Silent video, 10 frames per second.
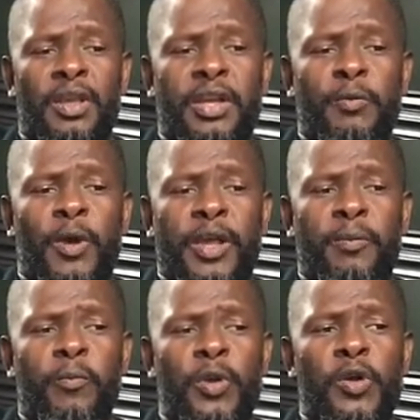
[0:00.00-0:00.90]

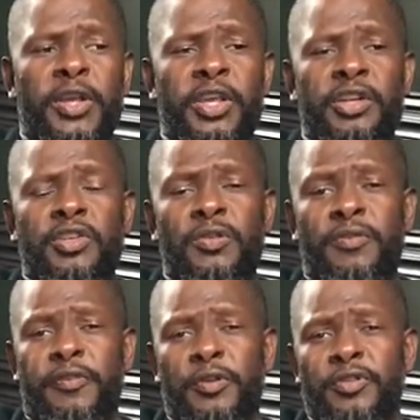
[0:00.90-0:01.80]
Anyway, we're going to get into
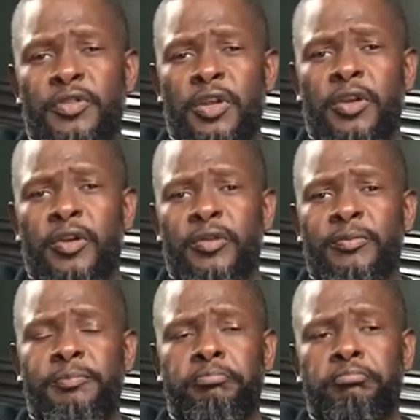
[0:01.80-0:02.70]
the first
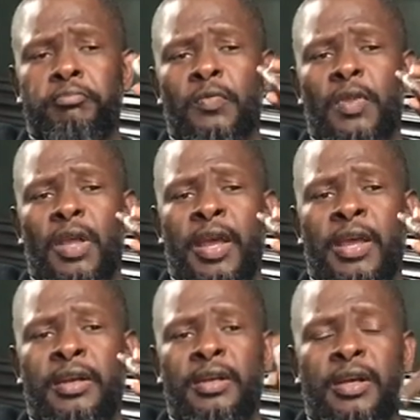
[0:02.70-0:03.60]
third
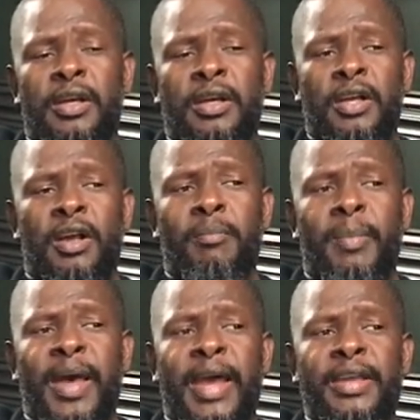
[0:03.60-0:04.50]
and uh,
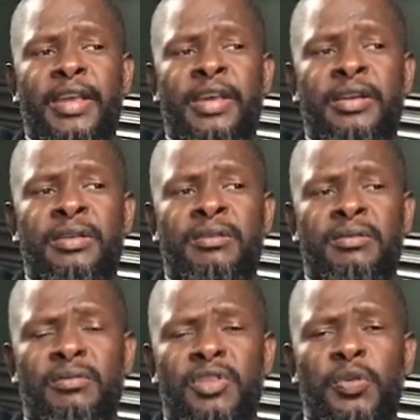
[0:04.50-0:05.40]
come back and
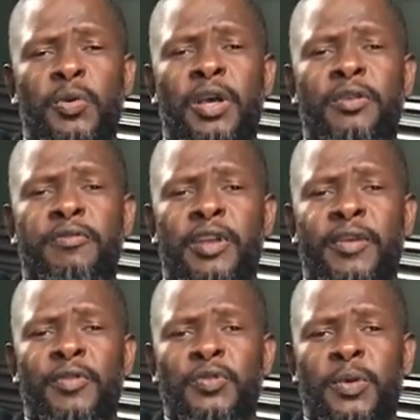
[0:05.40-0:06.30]
see what other
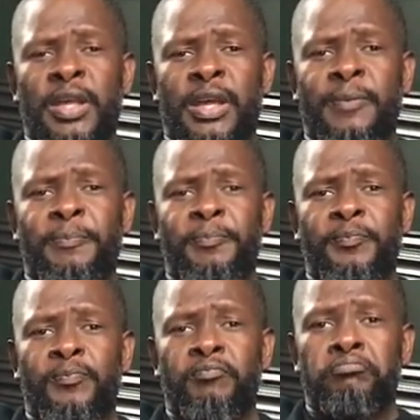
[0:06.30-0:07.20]
flavors we get.
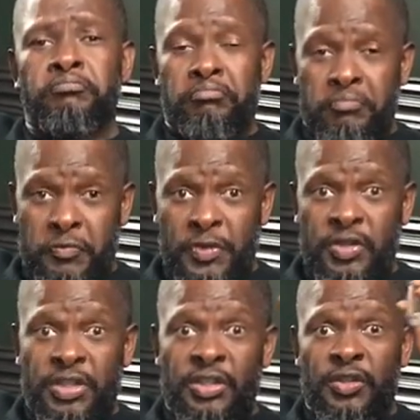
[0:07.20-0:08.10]

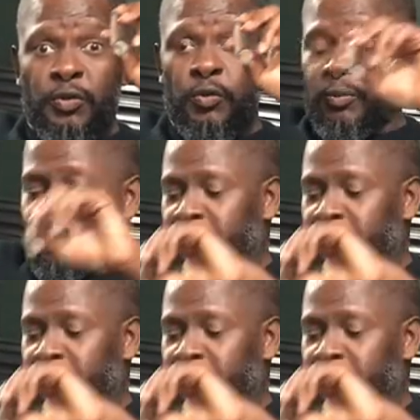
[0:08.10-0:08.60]
See you soon.